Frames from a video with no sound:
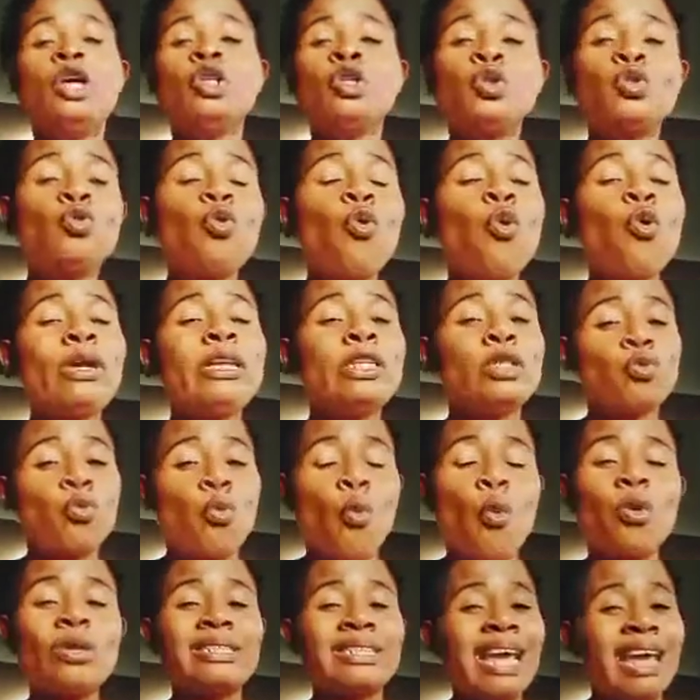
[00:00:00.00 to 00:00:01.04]
So is
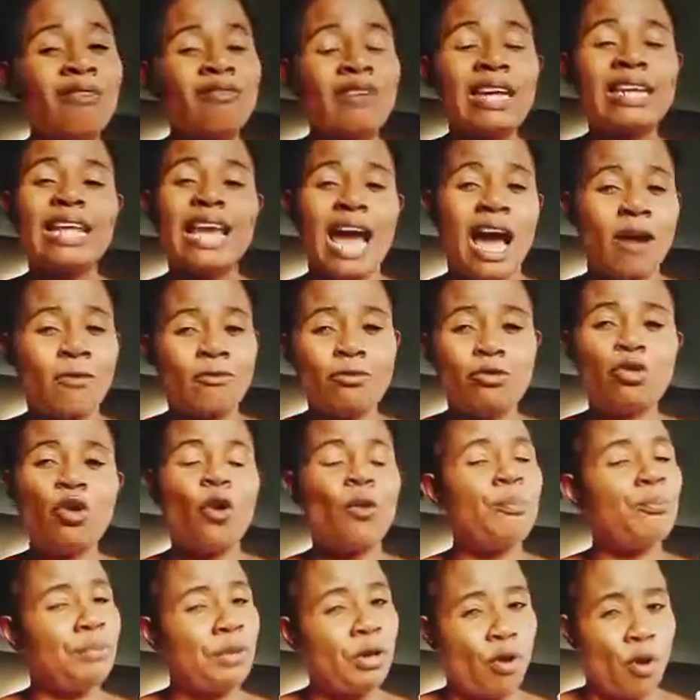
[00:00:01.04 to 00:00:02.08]
whatever they have
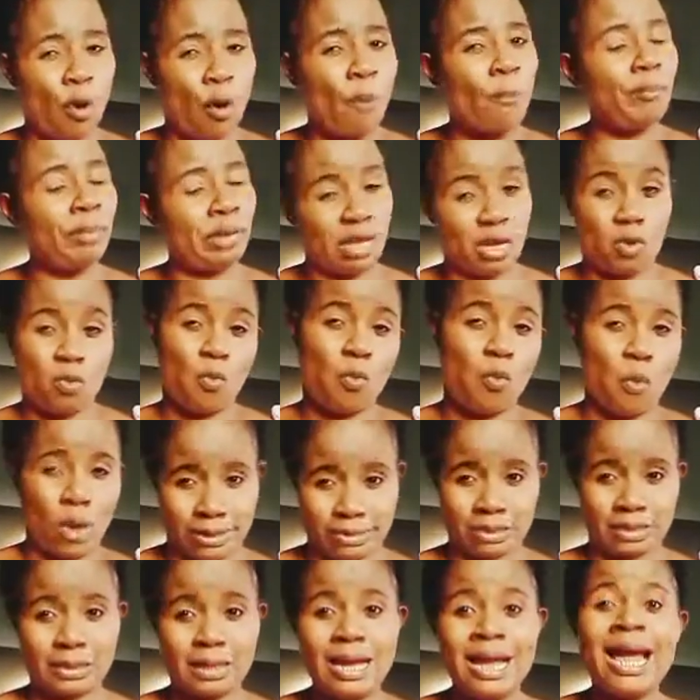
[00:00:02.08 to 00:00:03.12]
done become a
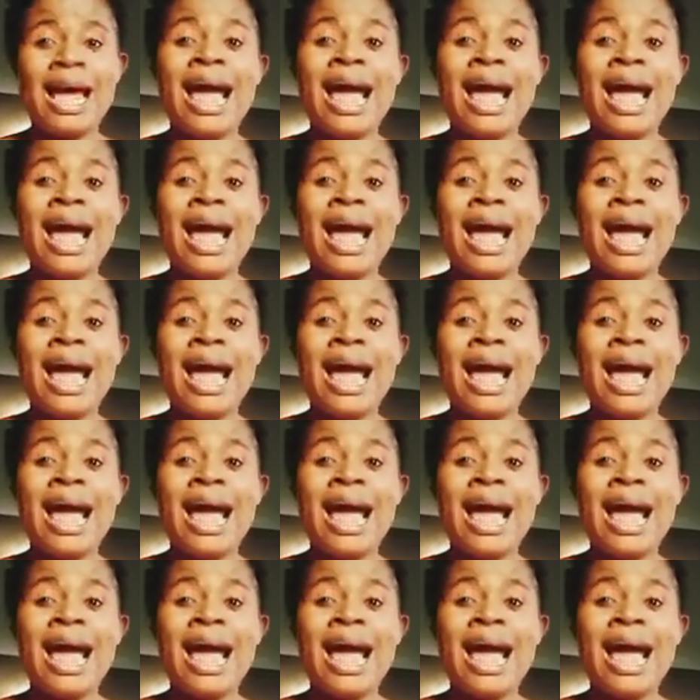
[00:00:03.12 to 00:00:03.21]
waste.